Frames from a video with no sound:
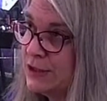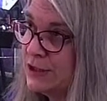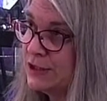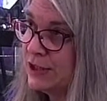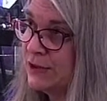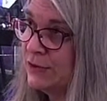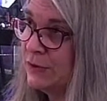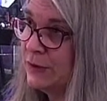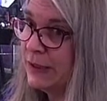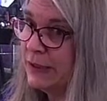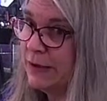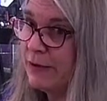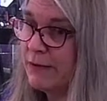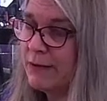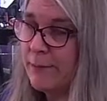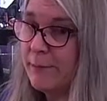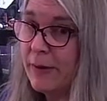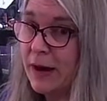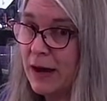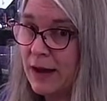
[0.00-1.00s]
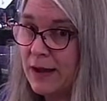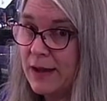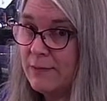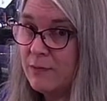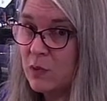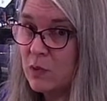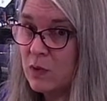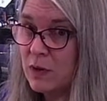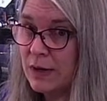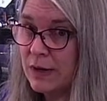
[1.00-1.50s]
Generally on a
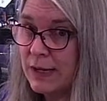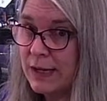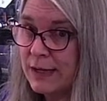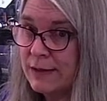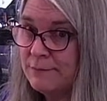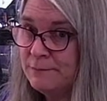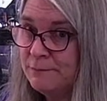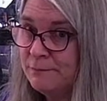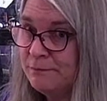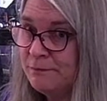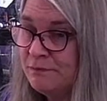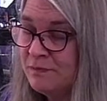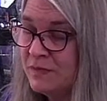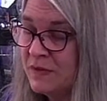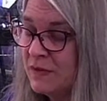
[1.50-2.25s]
pipe organ,